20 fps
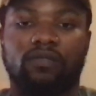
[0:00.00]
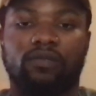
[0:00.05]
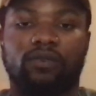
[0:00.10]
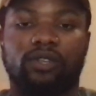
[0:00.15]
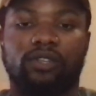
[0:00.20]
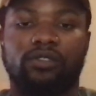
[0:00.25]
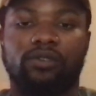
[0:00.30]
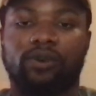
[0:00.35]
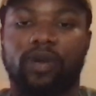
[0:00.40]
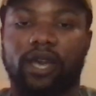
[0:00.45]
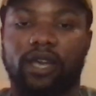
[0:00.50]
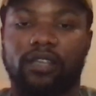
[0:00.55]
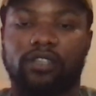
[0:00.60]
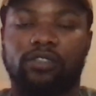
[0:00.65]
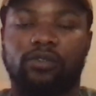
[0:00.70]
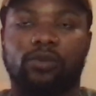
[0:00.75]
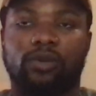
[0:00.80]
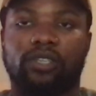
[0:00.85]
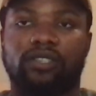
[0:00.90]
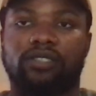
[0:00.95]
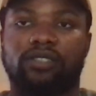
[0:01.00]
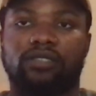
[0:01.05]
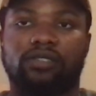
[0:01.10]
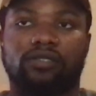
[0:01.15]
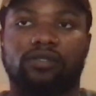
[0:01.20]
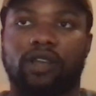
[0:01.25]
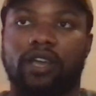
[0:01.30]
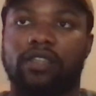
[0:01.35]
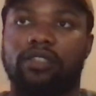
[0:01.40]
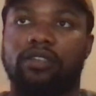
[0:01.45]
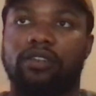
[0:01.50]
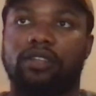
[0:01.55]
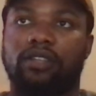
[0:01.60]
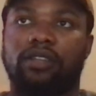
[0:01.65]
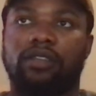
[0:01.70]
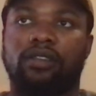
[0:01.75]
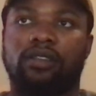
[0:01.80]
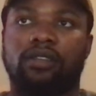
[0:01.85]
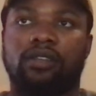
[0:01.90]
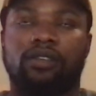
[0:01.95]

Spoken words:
when you ask questions rather than